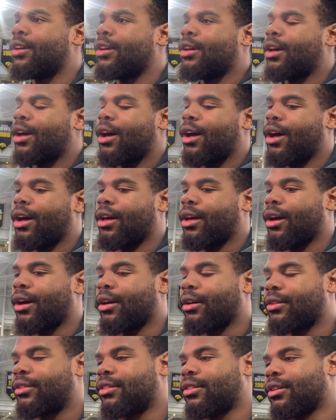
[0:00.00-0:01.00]

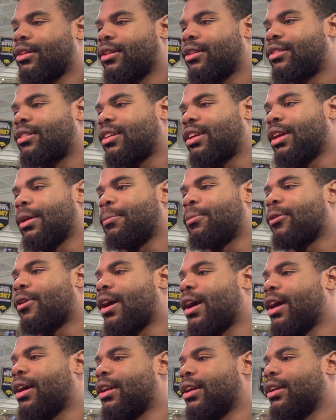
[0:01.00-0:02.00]
to keep
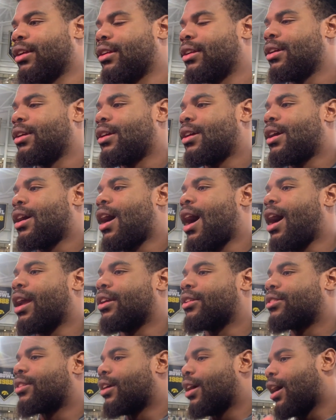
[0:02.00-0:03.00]
playing. And
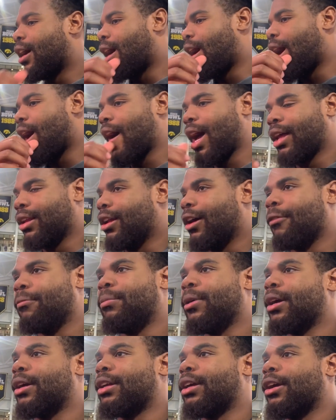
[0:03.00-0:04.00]
honestly, I love
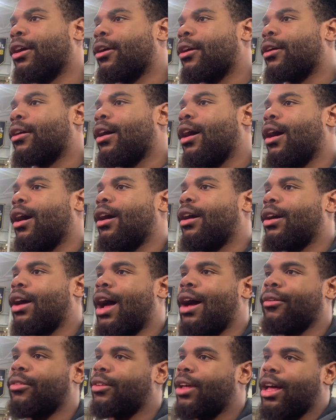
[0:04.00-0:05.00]
being here.
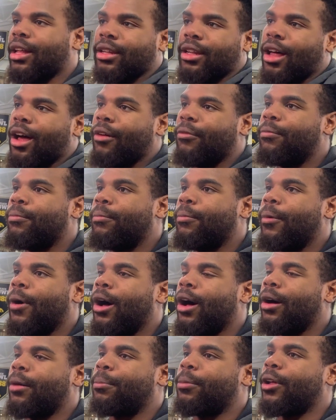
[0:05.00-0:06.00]
I love
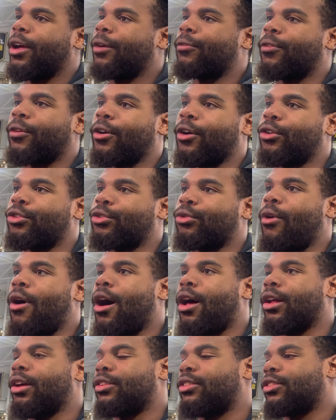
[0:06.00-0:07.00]
playing for Coach
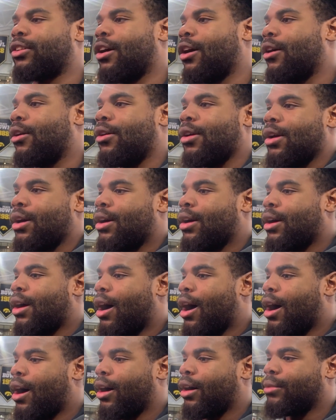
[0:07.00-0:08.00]
Wallace. So
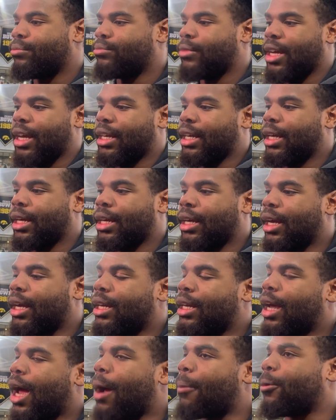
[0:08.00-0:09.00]

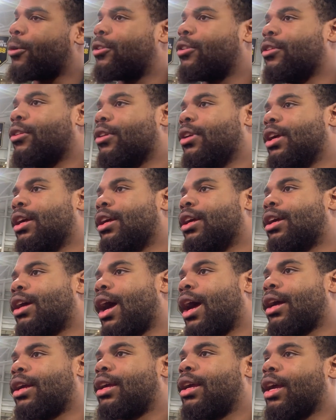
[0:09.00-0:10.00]
any opportunity
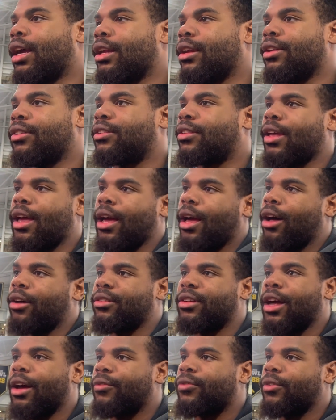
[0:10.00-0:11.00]
I can to stay, I'll
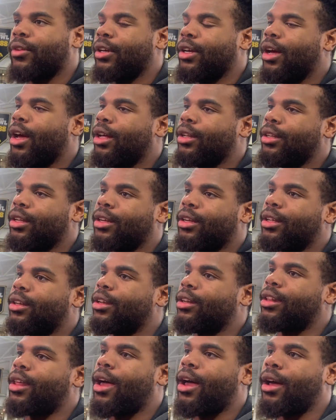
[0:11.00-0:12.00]
definitely look
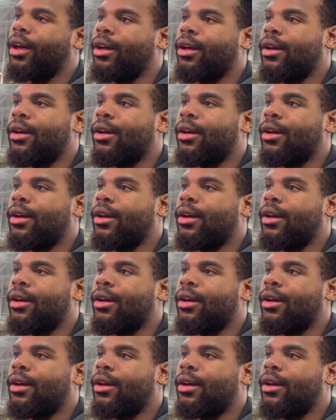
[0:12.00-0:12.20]
into that.